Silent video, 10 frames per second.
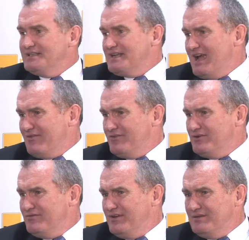least half
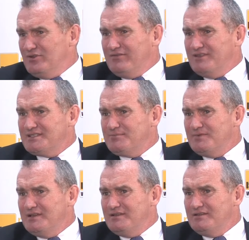of, I believe
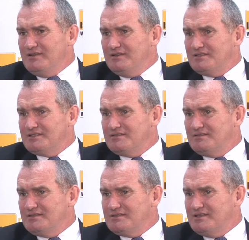the
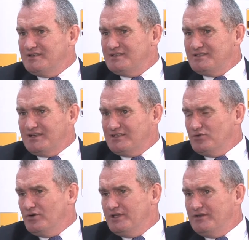statistic I
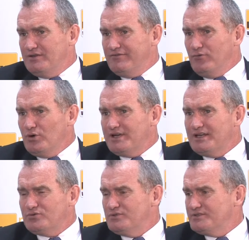saw, or the
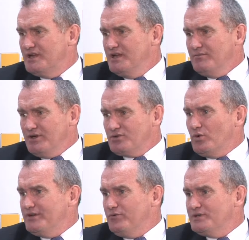forecast was by
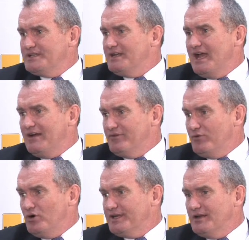2014, half
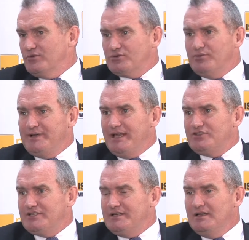of all cameras would be
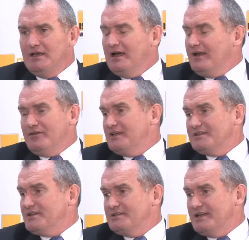HD. I don't think
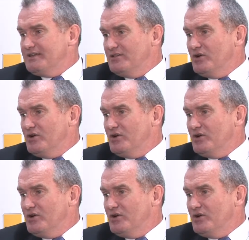it's going to take that